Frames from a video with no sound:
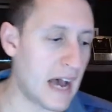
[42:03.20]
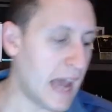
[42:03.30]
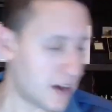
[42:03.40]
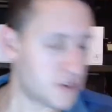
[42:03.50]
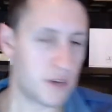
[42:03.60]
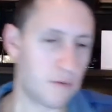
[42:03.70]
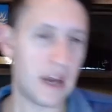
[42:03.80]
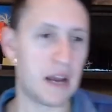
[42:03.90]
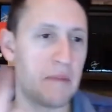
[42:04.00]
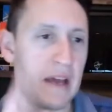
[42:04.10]
I actually
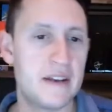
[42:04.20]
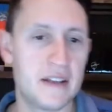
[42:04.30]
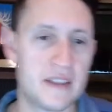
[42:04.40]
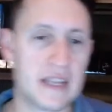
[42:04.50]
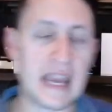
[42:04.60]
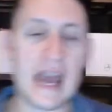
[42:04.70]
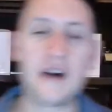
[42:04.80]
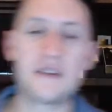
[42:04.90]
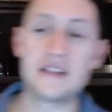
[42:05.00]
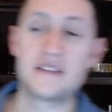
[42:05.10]
recommended the
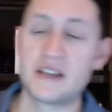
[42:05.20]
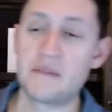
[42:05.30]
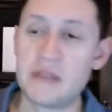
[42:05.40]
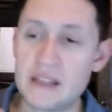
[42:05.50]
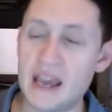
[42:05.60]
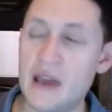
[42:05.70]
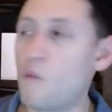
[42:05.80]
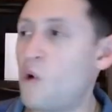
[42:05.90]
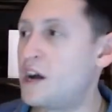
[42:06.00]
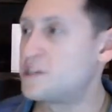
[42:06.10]
gal that sent me the
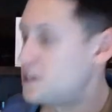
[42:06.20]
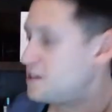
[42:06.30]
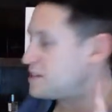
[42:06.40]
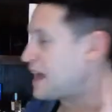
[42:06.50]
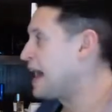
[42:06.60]
Amouages,